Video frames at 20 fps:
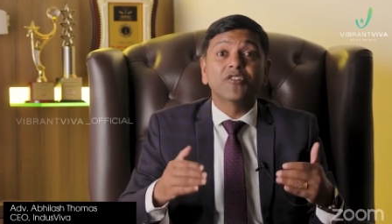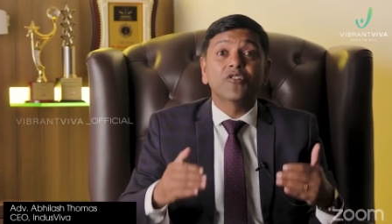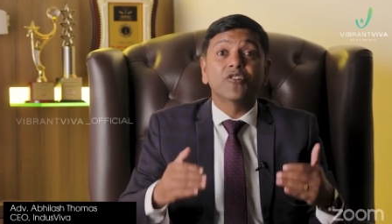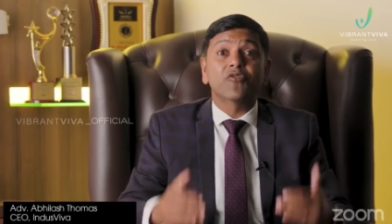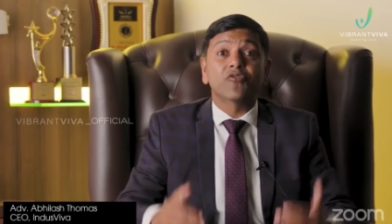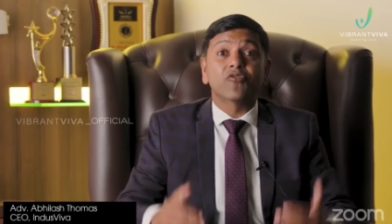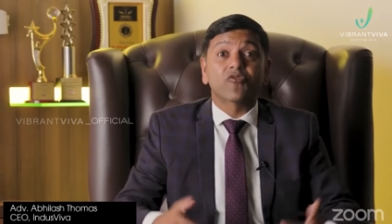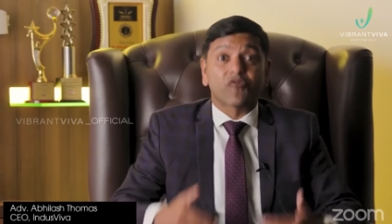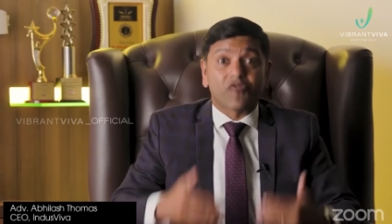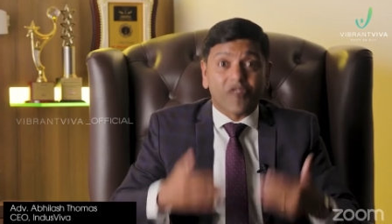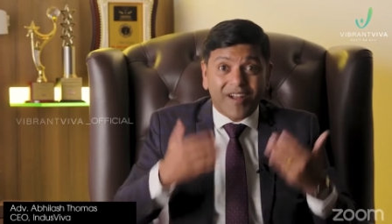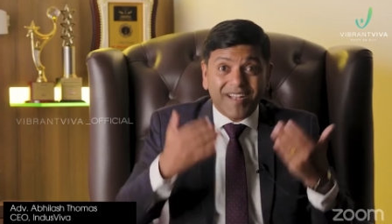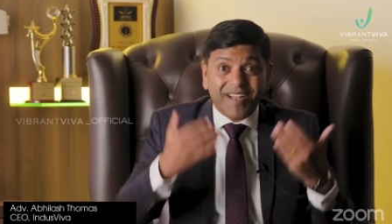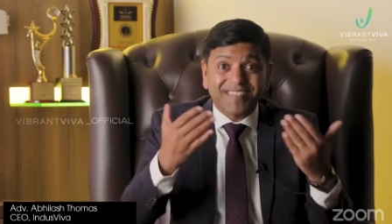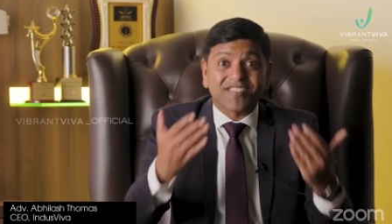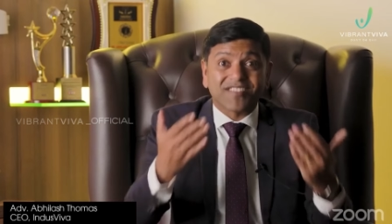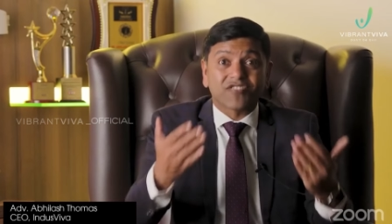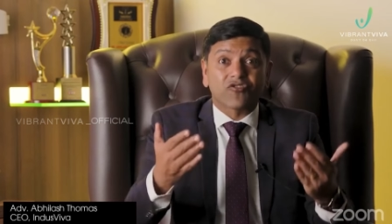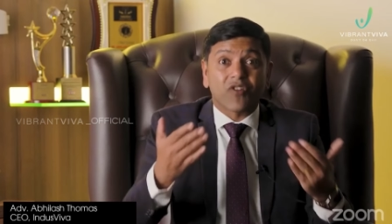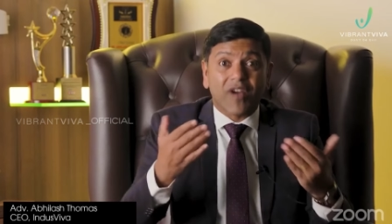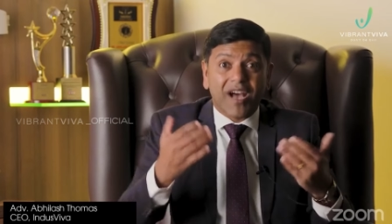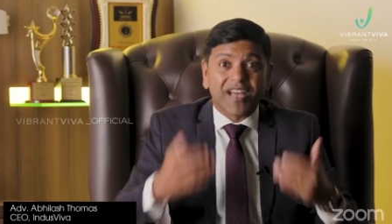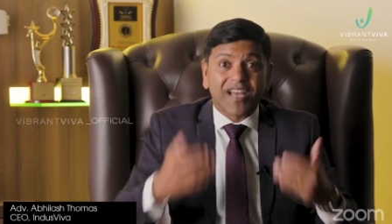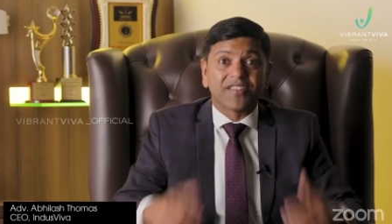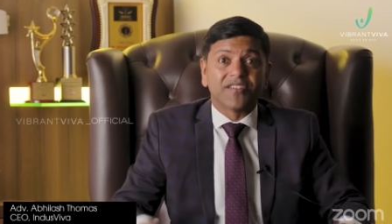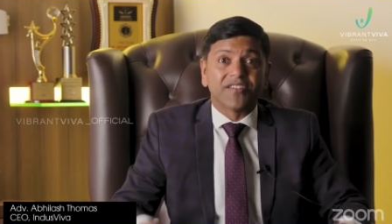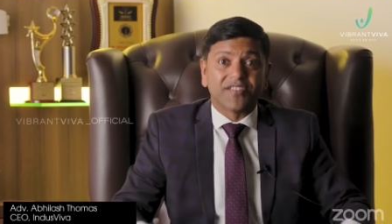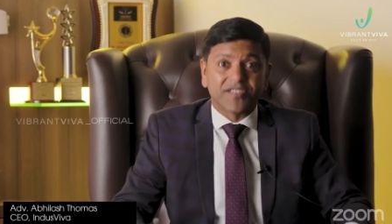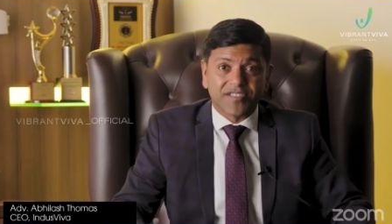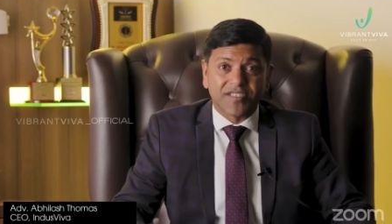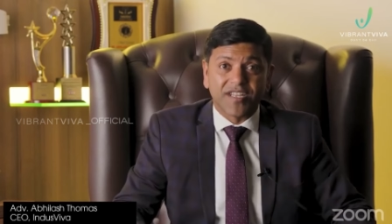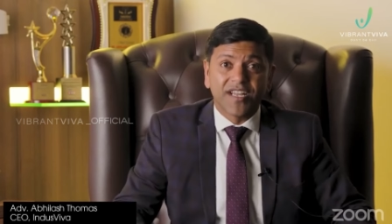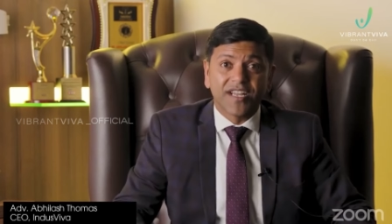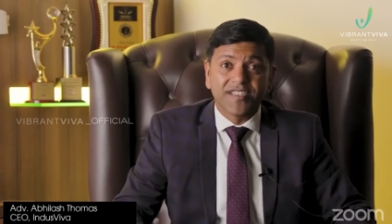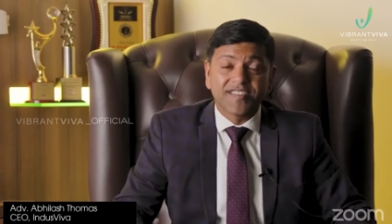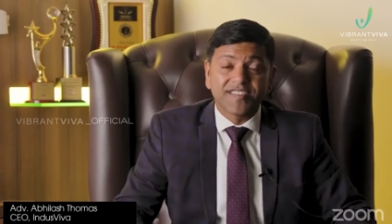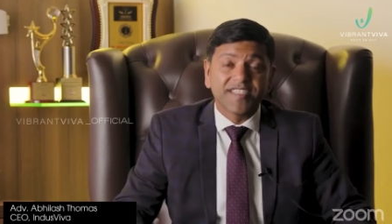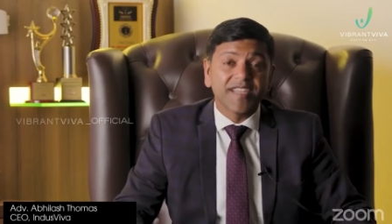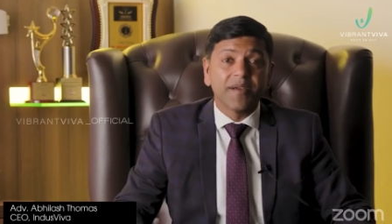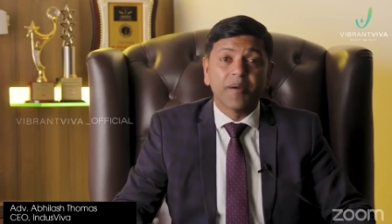to trust others.
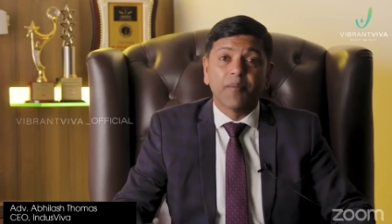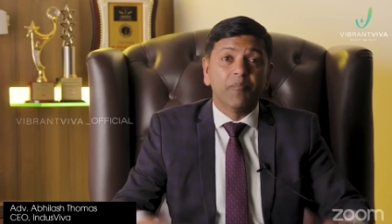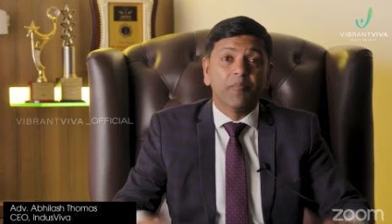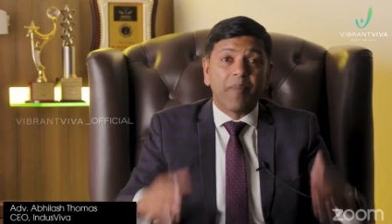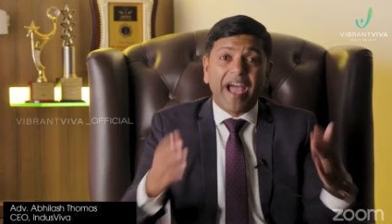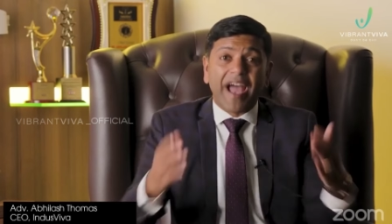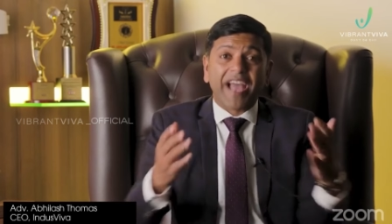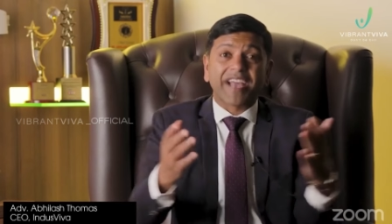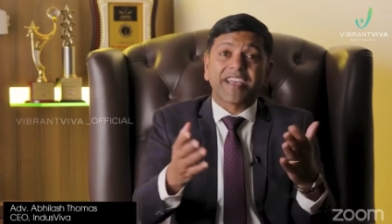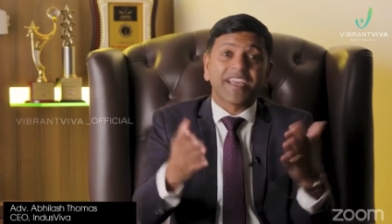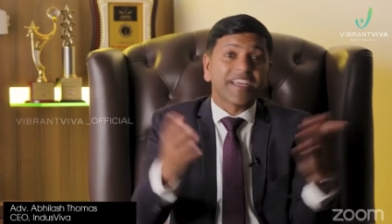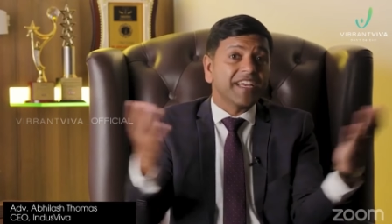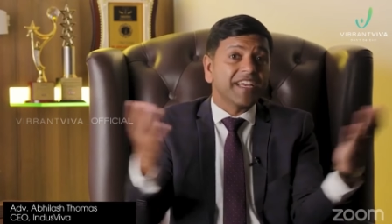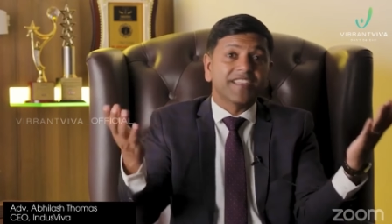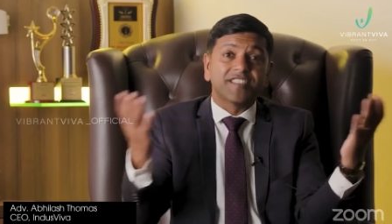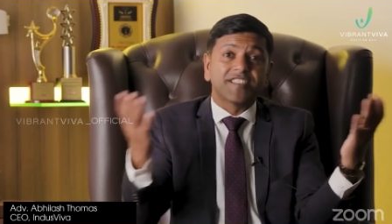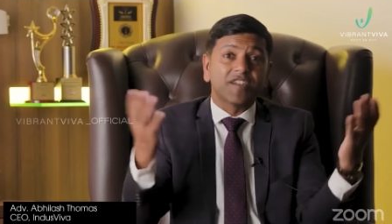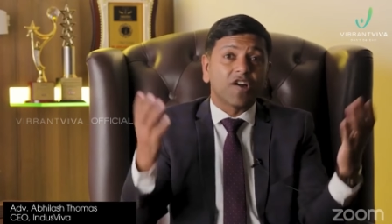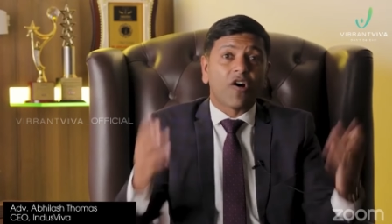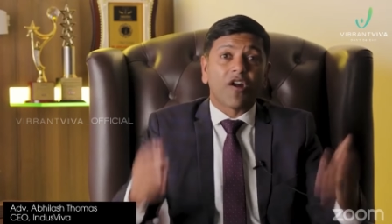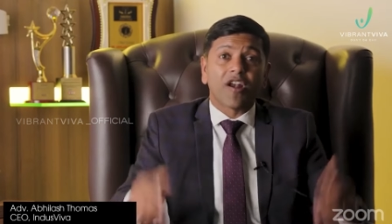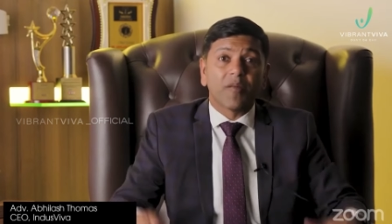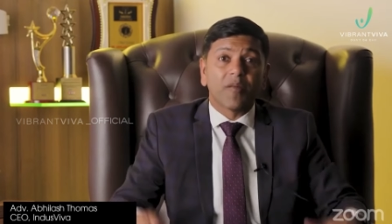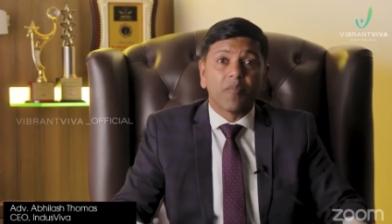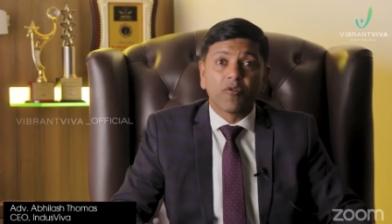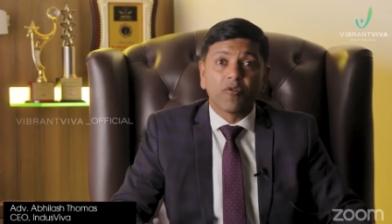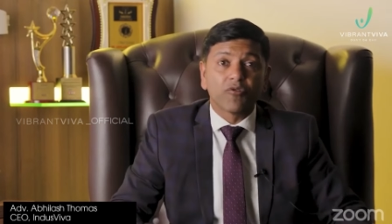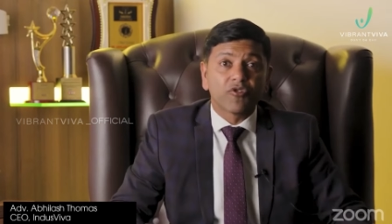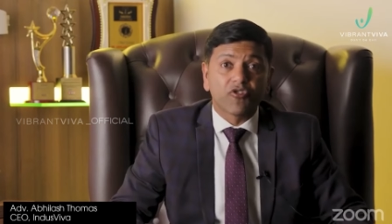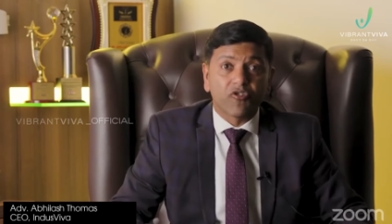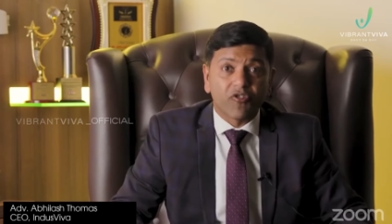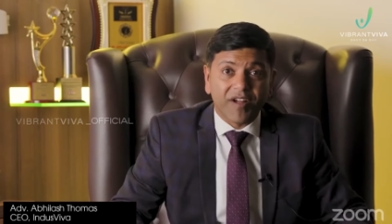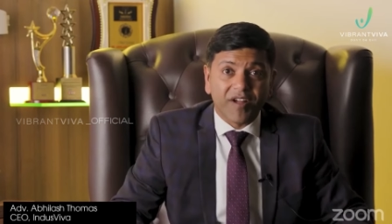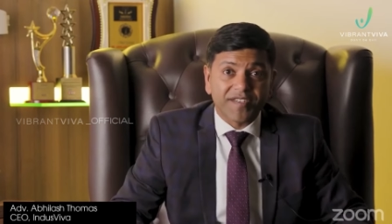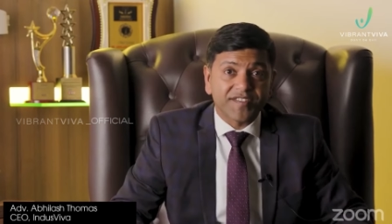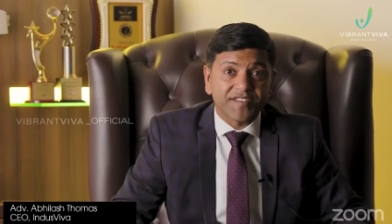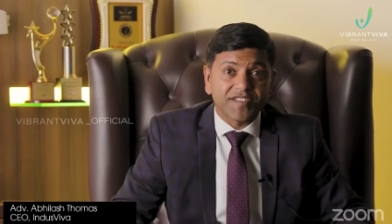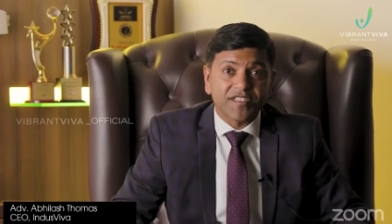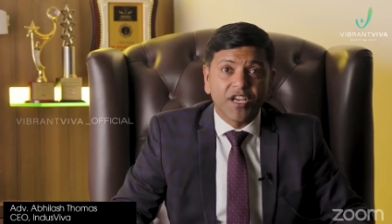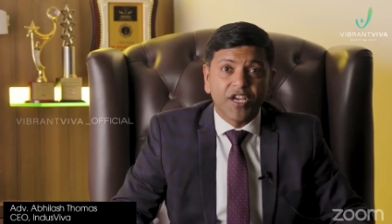See, banking is all about
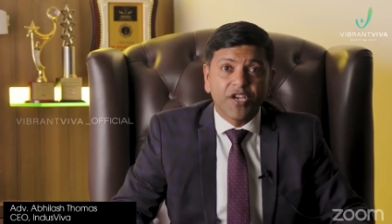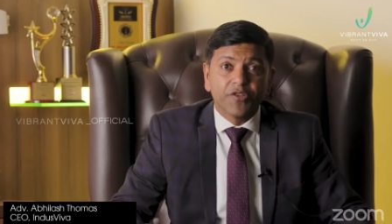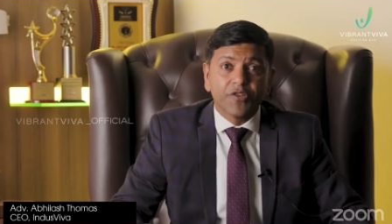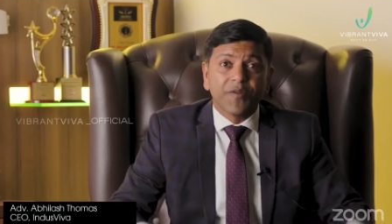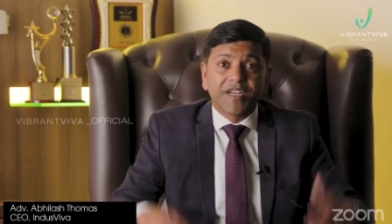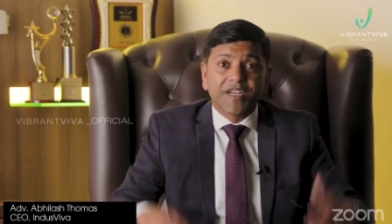trust.